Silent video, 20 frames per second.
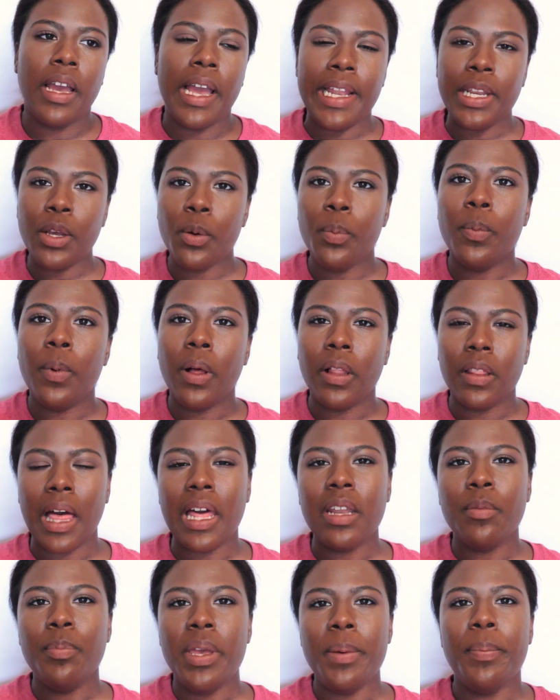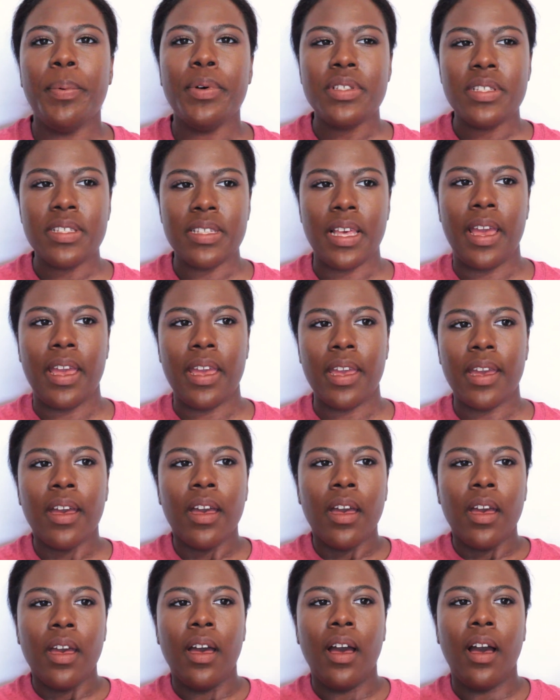I know a lot of people say
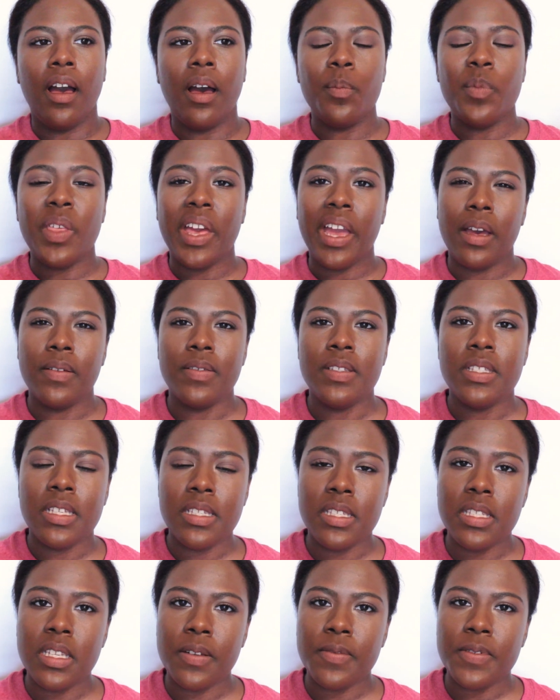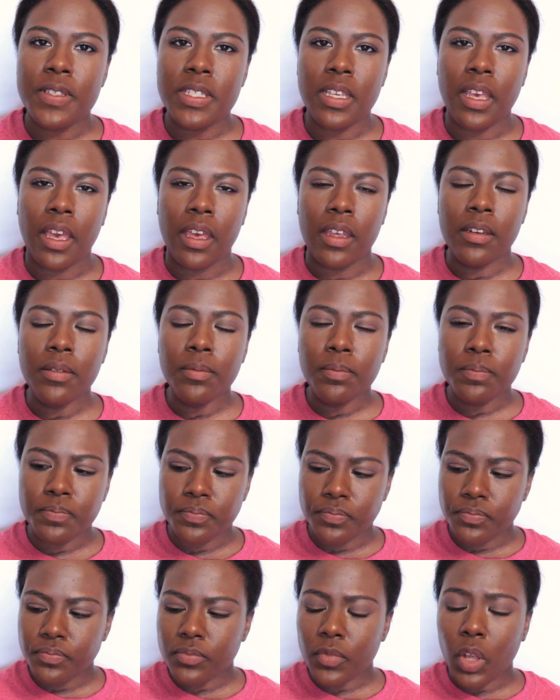they have sensitive skin
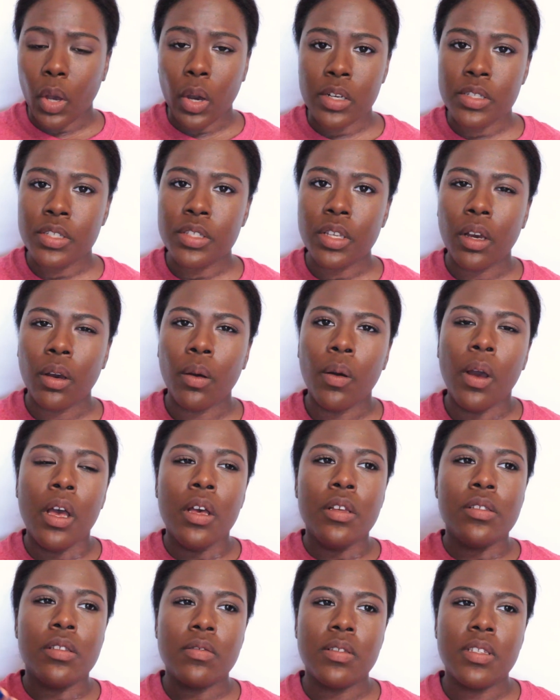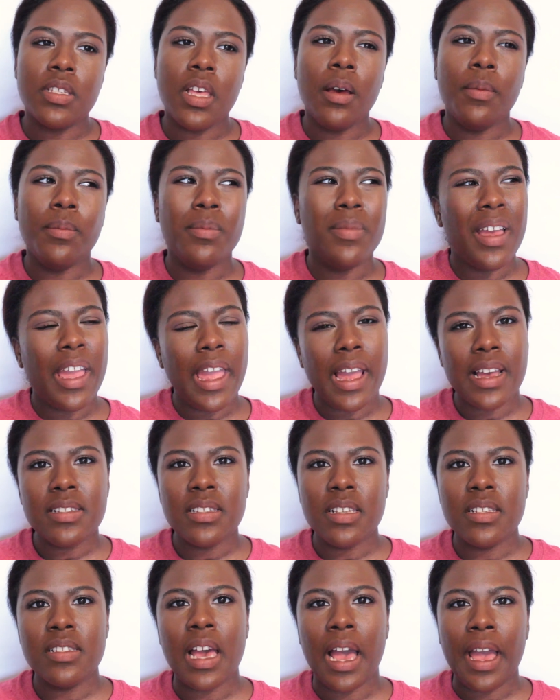also, so some
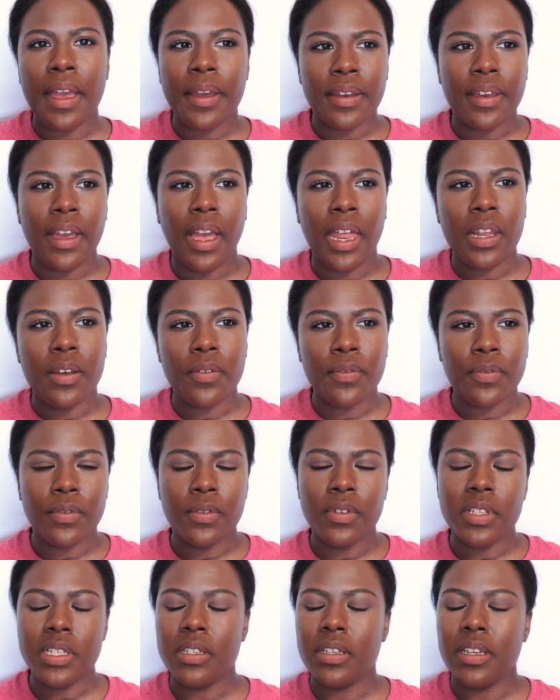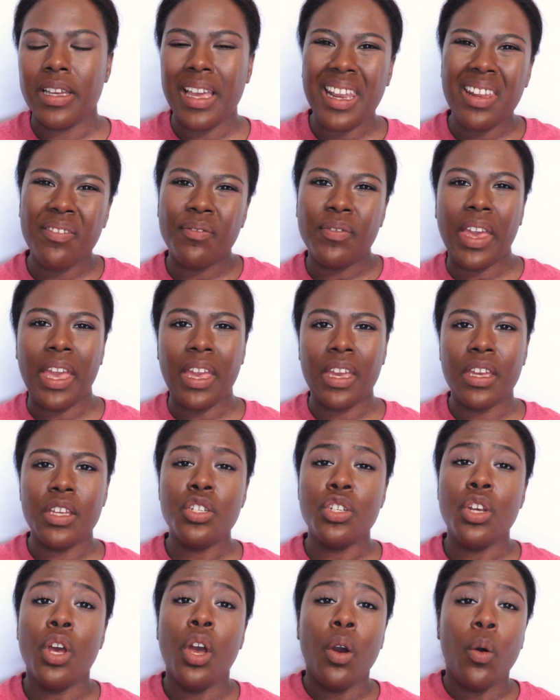acids I kind of
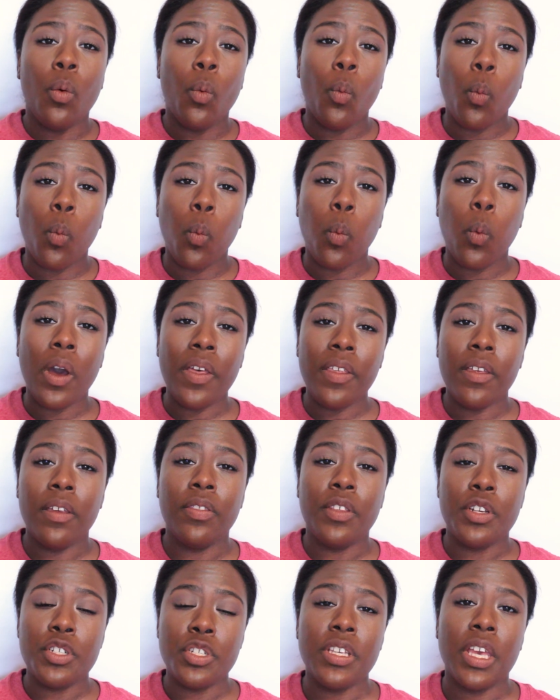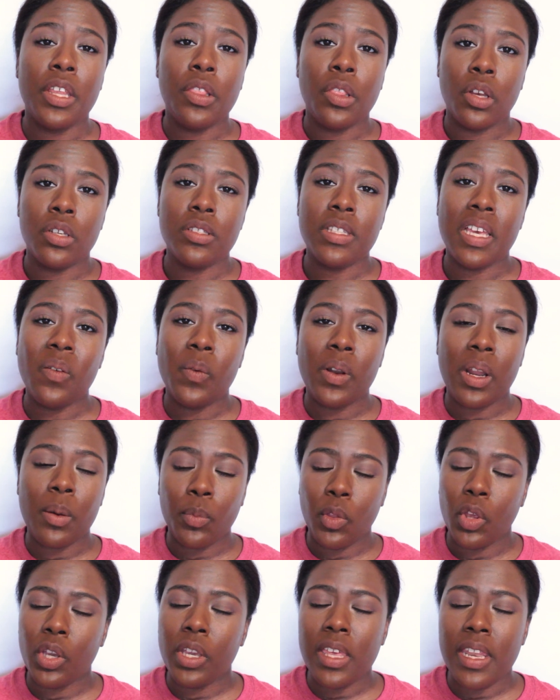gauge what their skin looks like when
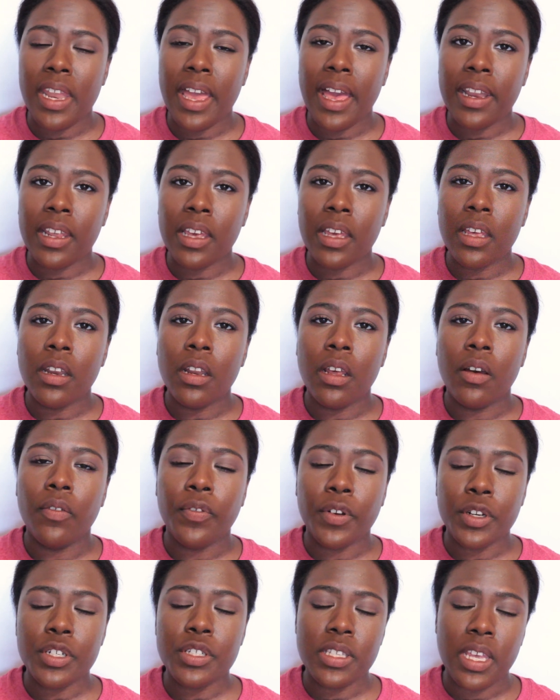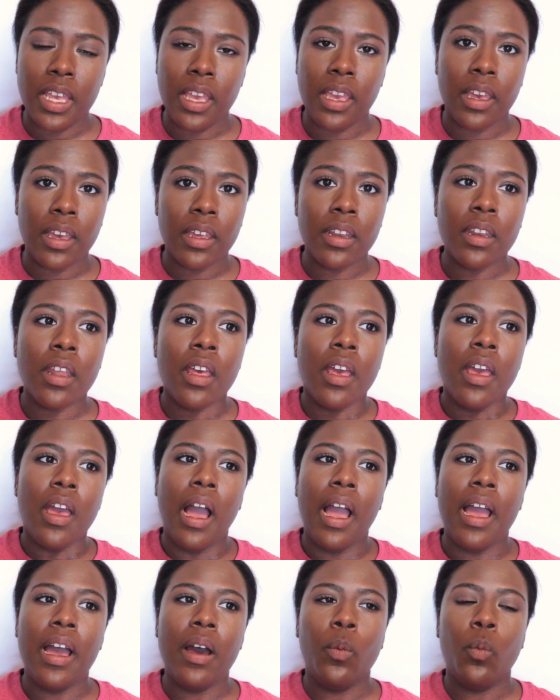I'm looking at it firsthand,
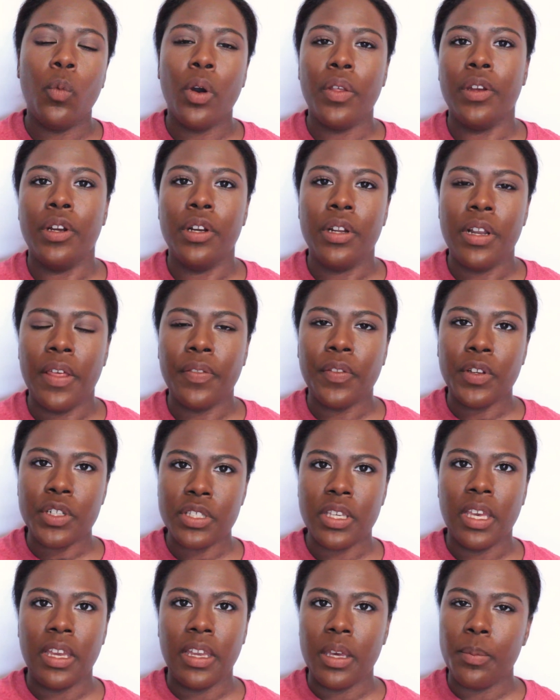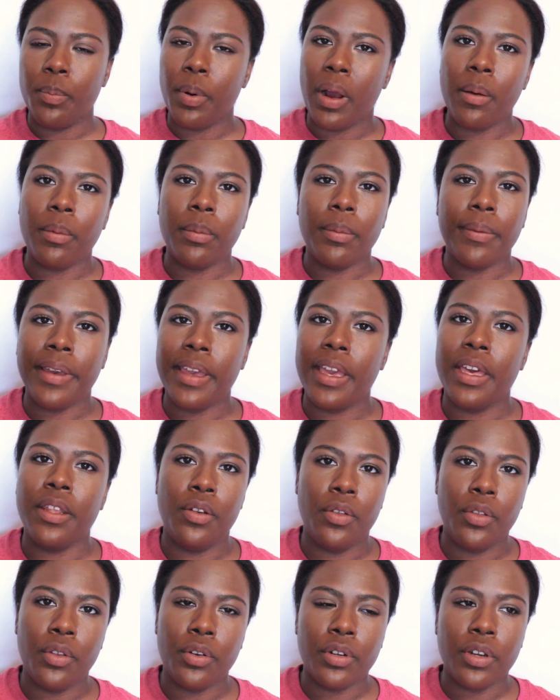whether or not their skin could probably
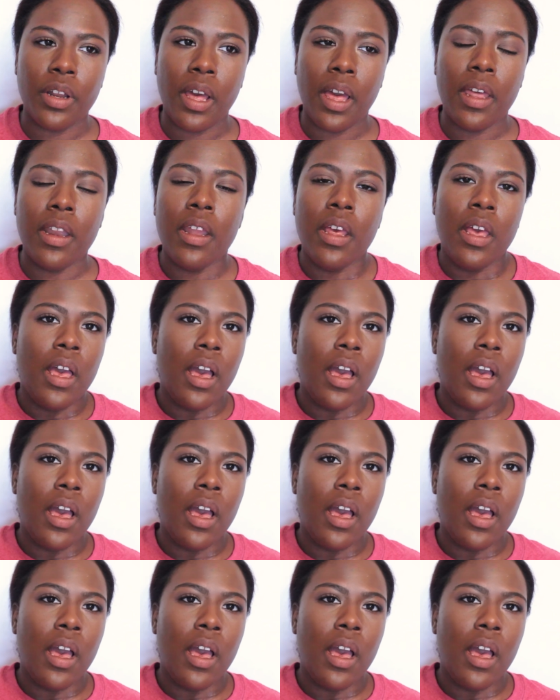handle it or not.